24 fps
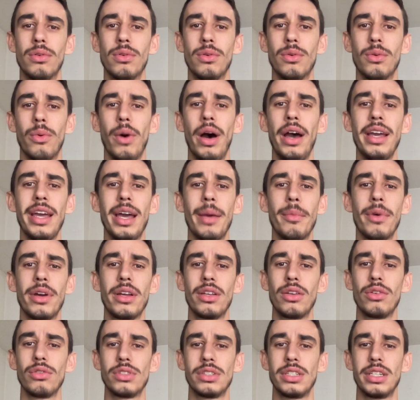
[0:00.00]
Why am I
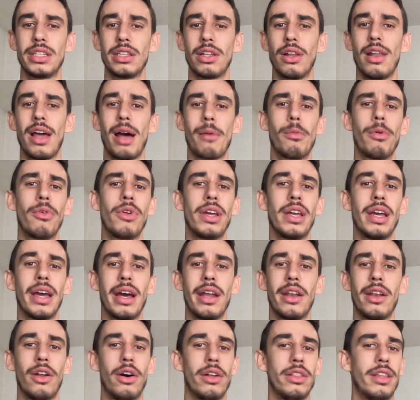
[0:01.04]
using the library
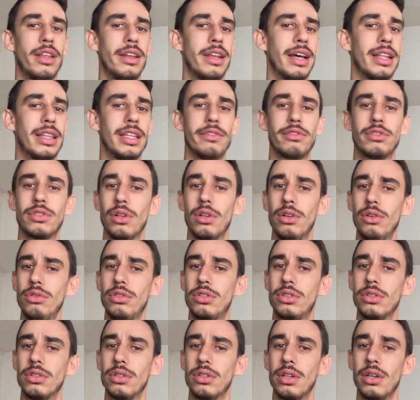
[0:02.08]
and not the native
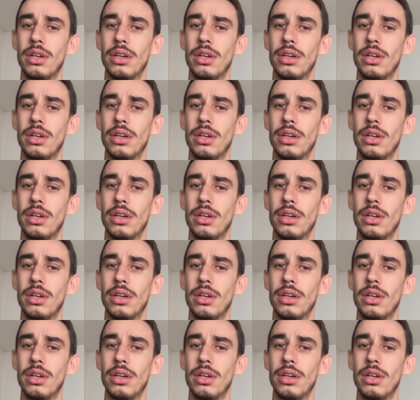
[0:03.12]
solution?